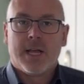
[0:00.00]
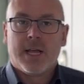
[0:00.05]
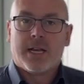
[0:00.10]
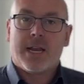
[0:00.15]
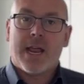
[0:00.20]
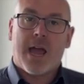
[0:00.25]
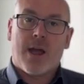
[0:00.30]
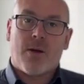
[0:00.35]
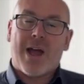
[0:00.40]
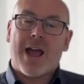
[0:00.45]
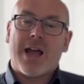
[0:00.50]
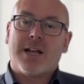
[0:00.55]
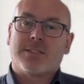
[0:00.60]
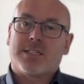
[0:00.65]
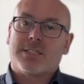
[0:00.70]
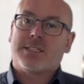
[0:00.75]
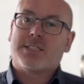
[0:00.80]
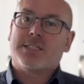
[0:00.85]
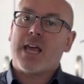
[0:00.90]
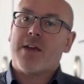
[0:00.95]
Now, as a
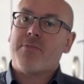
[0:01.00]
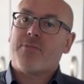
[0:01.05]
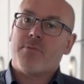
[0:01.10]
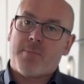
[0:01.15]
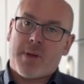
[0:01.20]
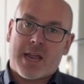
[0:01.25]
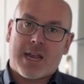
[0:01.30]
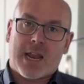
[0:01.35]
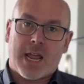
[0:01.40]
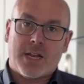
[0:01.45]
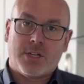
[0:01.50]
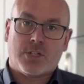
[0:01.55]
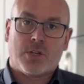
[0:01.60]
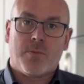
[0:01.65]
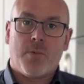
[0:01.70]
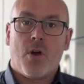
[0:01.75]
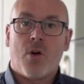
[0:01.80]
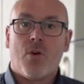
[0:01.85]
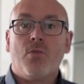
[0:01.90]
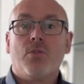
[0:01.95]
7-bed
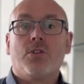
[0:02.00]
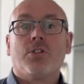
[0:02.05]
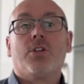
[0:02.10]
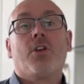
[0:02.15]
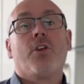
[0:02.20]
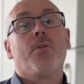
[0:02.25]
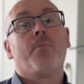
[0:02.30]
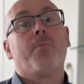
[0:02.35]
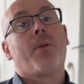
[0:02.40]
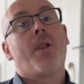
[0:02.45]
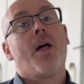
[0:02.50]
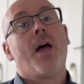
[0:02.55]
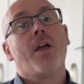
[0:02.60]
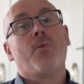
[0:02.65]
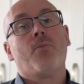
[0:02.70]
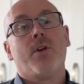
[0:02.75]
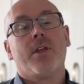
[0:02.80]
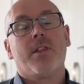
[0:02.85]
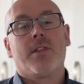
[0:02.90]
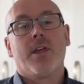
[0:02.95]
HMO, to comply
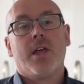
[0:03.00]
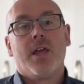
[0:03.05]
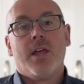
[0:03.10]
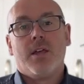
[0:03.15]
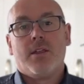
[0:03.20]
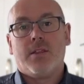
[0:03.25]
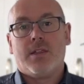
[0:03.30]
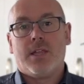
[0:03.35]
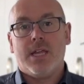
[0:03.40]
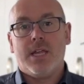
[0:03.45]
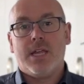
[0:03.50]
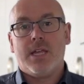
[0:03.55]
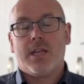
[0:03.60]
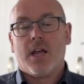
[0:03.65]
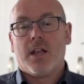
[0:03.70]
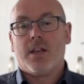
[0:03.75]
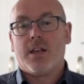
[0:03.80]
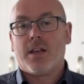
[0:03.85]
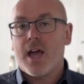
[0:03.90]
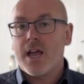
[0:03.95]
with the
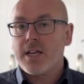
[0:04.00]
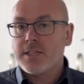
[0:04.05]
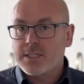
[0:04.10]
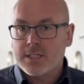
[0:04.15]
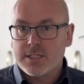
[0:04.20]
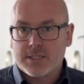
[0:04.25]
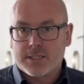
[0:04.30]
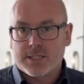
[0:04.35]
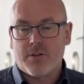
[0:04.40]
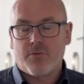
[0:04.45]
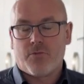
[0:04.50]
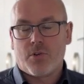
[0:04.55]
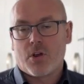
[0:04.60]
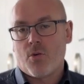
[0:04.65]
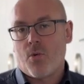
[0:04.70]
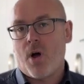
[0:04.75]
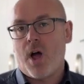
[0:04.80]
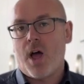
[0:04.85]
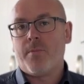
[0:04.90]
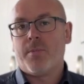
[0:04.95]
licensing
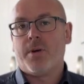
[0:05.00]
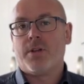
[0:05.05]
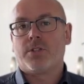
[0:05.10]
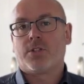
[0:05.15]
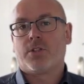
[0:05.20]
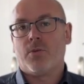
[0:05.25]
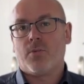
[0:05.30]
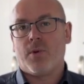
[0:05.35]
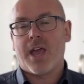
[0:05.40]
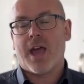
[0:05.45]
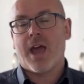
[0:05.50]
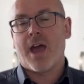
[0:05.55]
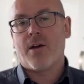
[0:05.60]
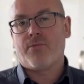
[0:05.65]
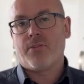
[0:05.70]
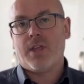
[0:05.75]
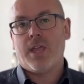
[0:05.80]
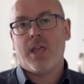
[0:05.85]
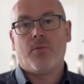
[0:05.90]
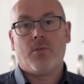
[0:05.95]
requirements that we
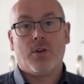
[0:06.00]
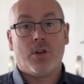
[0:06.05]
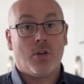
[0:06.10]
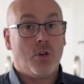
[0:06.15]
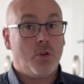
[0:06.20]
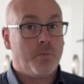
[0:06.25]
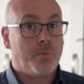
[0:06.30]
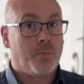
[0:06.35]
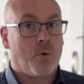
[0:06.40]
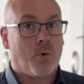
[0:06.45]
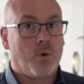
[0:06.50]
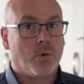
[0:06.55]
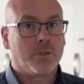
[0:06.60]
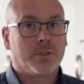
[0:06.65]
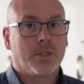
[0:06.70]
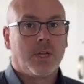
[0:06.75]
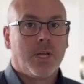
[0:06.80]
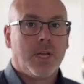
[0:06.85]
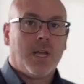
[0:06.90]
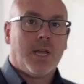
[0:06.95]
have here in
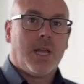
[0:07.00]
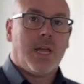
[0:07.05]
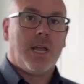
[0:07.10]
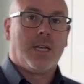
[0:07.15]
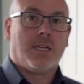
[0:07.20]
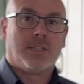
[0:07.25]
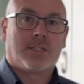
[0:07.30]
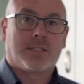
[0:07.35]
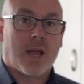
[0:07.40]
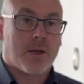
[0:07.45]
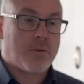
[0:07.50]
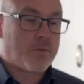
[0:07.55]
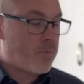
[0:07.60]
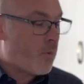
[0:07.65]
Newport, in South